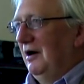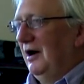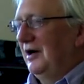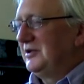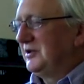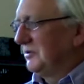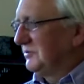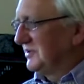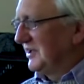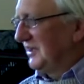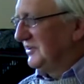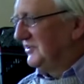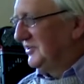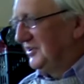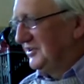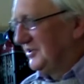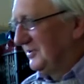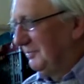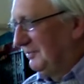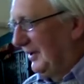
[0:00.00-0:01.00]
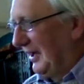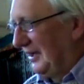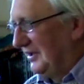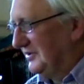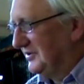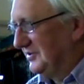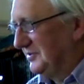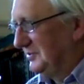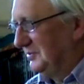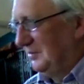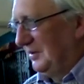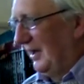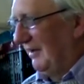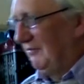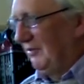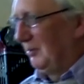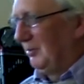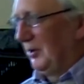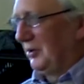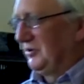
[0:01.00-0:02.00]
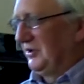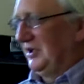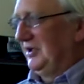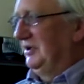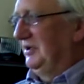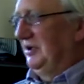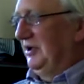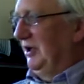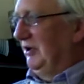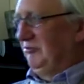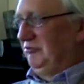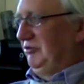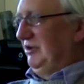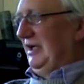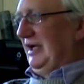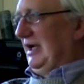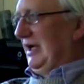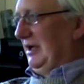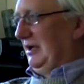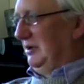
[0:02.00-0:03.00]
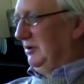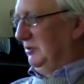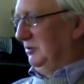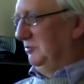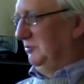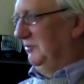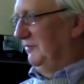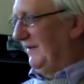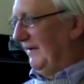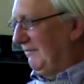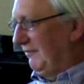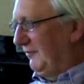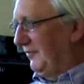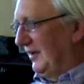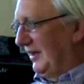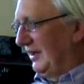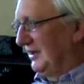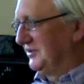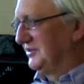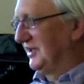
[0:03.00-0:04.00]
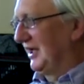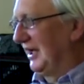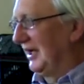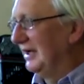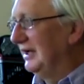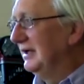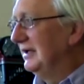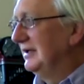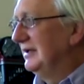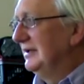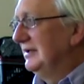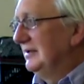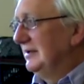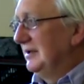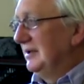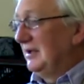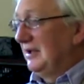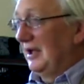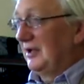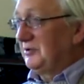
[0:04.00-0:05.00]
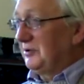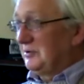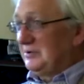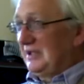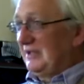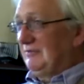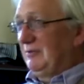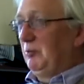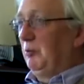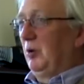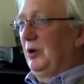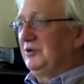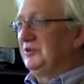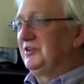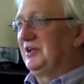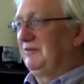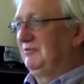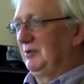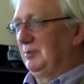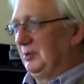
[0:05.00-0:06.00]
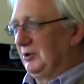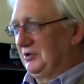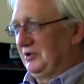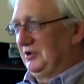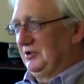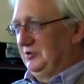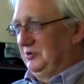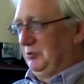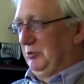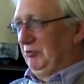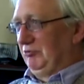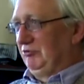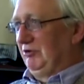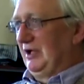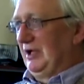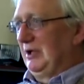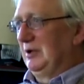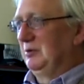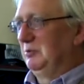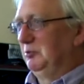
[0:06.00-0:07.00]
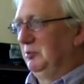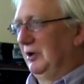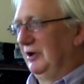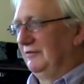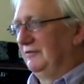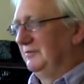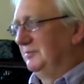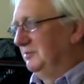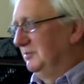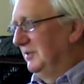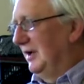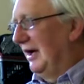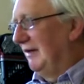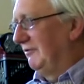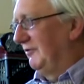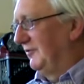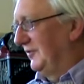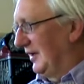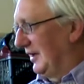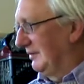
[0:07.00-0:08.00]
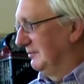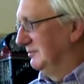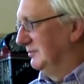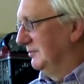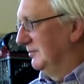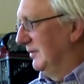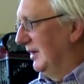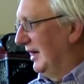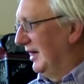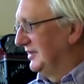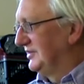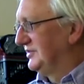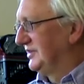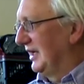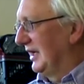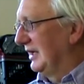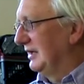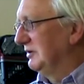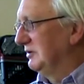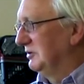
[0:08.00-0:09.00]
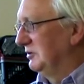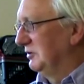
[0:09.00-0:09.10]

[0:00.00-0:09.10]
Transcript: I don't anticipate everybody agreeing with everything I say. And I don't even want everybody to agree with everything I say.